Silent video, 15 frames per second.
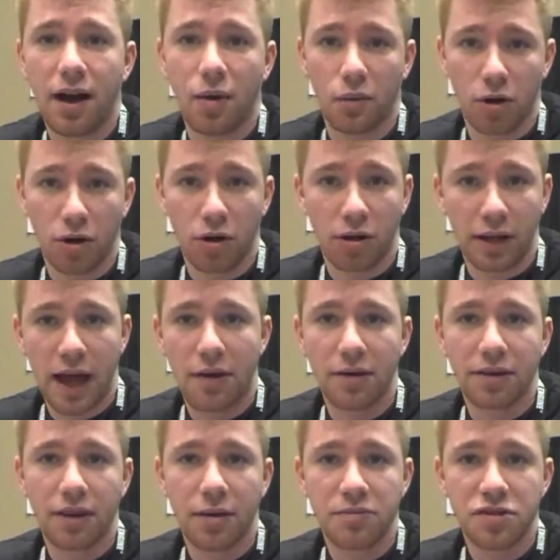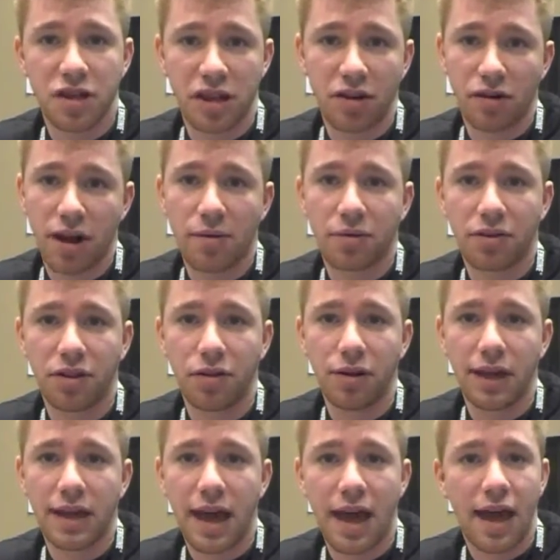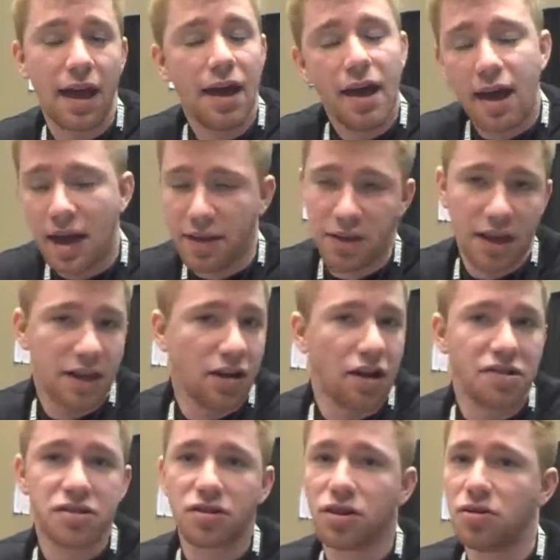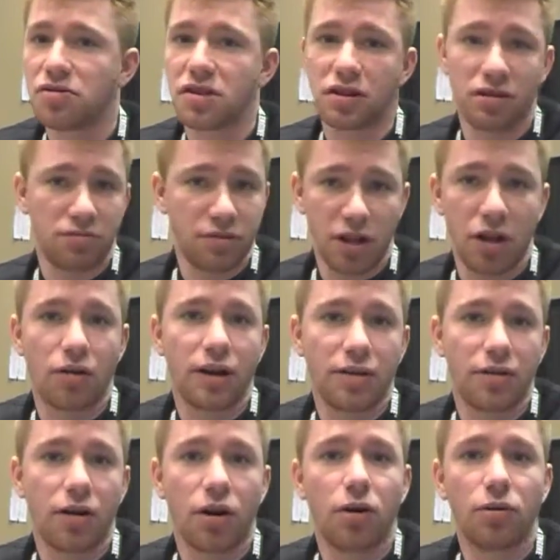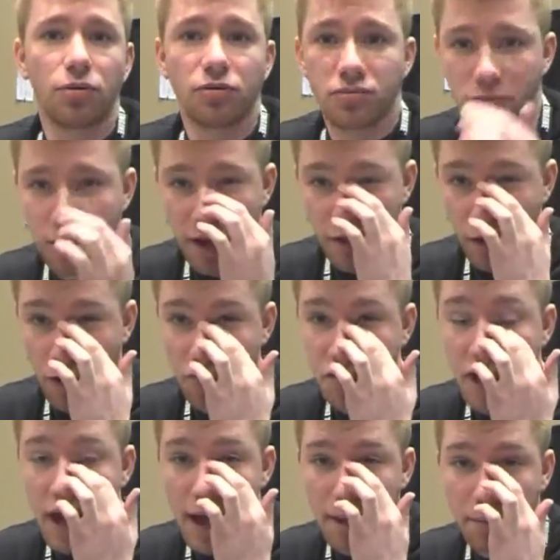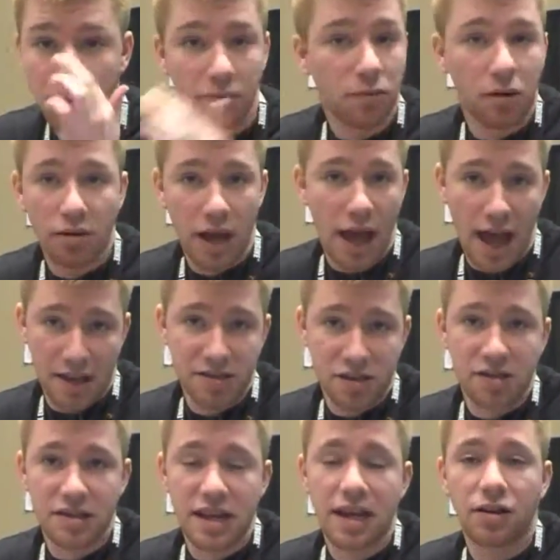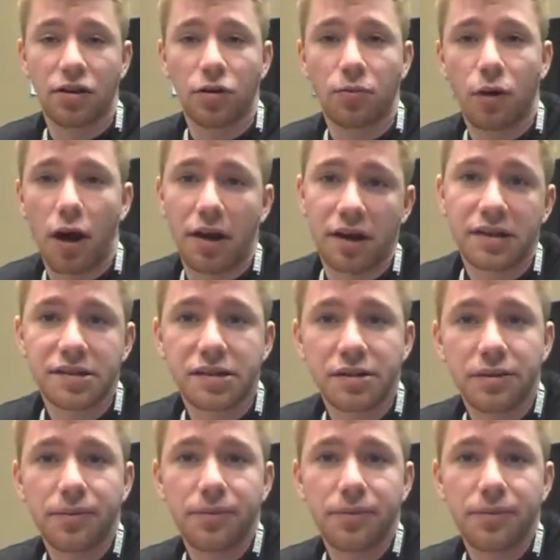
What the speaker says: We're allowing them to integrate with UDK, and they can also use it, in their own time as a standalone product.